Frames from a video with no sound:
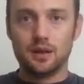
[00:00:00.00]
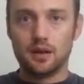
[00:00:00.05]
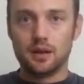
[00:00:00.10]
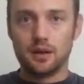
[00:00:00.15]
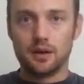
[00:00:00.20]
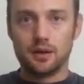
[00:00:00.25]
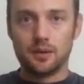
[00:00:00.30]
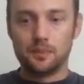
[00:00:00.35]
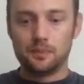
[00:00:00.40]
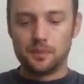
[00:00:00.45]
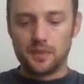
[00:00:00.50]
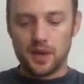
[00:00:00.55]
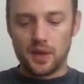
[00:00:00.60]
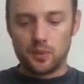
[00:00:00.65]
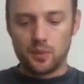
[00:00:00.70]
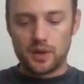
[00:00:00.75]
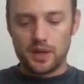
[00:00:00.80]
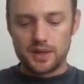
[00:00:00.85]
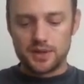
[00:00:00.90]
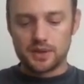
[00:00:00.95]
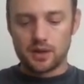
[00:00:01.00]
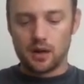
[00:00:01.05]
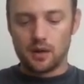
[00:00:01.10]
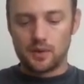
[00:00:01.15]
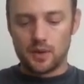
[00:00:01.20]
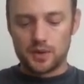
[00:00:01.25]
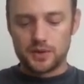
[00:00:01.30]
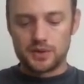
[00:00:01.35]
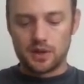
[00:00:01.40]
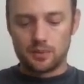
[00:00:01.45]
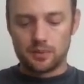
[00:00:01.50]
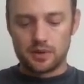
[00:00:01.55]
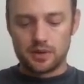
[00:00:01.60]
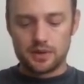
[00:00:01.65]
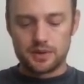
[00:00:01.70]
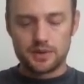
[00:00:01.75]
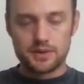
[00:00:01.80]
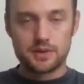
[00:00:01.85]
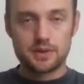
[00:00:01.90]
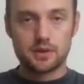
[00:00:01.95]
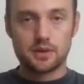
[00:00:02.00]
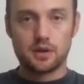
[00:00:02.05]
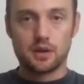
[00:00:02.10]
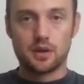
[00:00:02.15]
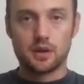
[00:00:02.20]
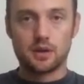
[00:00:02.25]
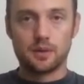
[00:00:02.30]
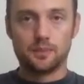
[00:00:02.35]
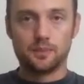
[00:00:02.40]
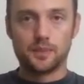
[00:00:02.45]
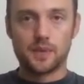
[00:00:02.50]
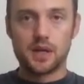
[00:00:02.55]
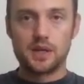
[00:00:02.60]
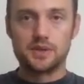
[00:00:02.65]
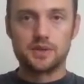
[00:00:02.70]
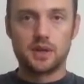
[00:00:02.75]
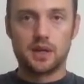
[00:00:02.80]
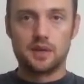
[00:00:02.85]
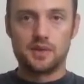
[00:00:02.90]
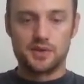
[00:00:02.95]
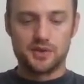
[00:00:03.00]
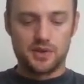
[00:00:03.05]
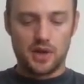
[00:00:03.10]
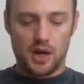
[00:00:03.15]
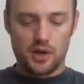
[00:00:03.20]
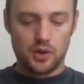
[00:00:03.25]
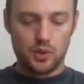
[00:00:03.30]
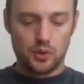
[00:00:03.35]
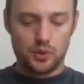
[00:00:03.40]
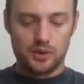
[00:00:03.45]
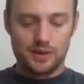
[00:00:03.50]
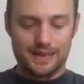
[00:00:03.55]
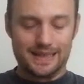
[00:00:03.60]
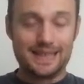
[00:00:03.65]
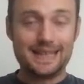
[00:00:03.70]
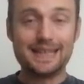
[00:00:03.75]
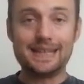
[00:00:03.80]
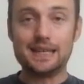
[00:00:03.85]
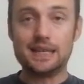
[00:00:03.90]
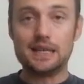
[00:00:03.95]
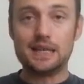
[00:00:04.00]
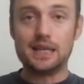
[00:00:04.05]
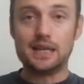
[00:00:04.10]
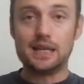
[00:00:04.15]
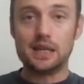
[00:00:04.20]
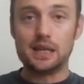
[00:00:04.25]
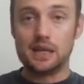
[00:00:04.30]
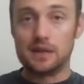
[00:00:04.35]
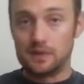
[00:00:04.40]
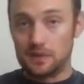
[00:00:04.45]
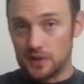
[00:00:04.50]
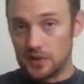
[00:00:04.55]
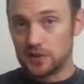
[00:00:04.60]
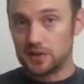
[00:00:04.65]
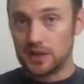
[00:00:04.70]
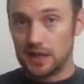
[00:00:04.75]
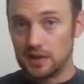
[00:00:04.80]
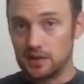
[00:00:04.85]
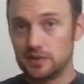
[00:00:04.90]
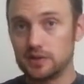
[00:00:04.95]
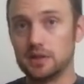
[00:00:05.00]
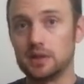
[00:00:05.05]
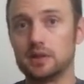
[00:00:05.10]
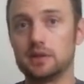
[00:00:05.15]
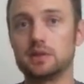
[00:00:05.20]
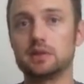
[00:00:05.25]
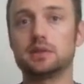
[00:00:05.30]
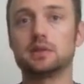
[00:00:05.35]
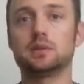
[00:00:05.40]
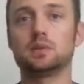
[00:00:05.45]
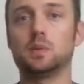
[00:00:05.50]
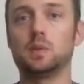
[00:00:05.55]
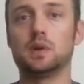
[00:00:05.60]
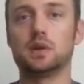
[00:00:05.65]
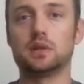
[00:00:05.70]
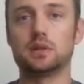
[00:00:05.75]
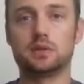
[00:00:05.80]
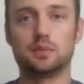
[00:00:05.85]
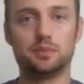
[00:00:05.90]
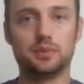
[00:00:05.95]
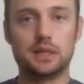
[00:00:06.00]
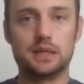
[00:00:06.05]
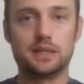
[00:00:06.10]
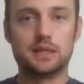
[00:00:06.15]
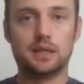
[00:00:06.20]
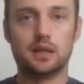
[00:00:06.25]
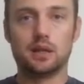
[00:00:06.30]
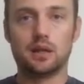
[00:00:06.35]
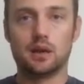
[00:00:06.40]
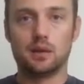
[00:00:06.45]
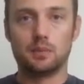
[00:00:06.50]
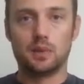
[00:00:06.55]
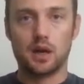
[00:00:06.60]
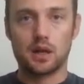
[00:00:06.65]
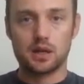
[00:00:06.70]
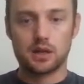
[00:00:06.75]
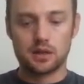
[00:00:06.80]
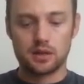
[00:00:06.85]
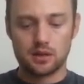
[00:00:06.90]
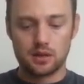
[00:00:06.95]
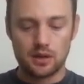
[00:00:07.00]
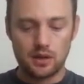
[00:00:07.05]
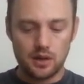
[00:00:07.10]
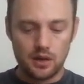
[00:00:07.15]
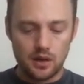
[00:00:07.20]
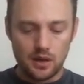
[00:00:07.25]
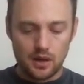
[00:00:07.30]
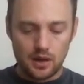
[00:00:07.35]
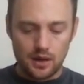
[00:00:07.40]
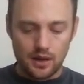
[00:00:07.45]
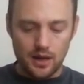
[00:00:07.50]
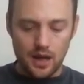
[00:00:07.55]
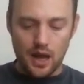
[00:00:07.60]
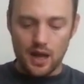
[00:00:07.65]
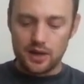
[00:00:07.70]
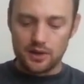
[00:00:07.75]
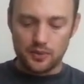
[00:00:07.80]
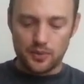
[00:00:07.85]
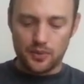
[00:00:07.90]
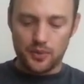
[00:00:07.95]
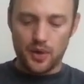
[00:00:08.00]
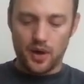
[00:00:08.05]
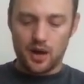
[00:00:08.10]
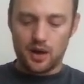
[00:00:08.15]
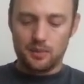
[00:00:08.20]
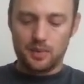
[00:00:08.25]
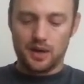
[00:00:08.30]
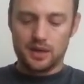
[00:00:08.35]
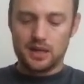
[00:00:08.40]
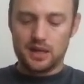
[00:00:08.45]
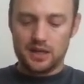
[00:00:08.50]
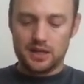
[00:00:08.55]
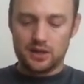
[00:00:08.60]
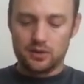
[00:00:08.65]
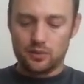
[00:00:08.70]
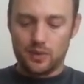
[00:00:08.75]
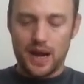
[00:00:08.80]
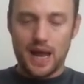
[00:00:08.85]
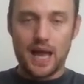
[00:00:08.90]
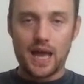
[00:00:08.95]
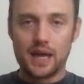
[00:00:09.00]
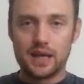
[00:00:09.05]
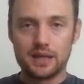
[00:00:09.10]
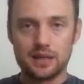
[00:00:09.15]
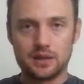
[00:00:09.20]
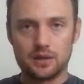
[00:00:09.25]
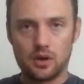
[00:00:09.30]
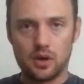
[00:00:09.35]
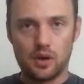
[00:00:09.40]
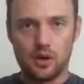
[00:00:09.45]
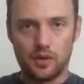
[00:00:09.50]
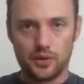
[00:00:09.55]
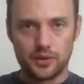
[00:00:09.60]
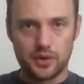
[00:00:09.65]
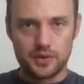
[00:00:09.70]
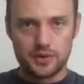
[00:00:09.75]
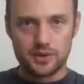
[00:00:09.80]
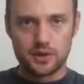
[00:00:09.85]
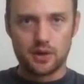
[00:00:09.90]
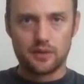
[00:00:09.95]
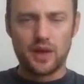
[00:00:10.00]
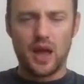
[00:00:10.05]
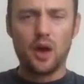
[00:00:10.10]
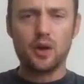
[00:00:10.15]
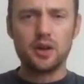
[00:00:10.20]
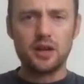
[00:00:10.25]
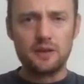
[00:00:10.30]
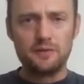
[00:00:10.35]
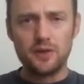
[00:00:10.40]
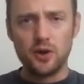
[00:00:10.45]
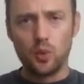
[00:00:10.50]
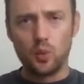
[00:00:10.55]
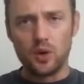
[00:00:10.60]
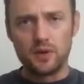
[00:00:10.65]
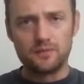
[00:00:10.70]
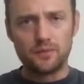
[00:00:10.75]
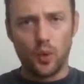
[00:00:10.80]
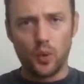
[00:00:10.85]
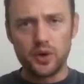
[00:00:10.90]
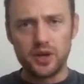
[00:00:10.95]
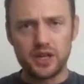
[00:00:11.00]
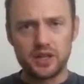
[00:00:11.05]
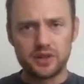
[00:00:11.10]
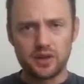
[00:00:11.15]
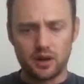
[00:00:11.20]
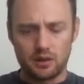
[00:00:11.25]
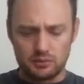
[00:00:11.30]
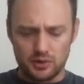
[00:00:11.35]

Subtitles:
And when I saw those numbers, I decided the stock cooler in this instance was plenty, and I'm not gonna. I had thought about getting a RAD and all this other stuff. How can I fit a 140 in there?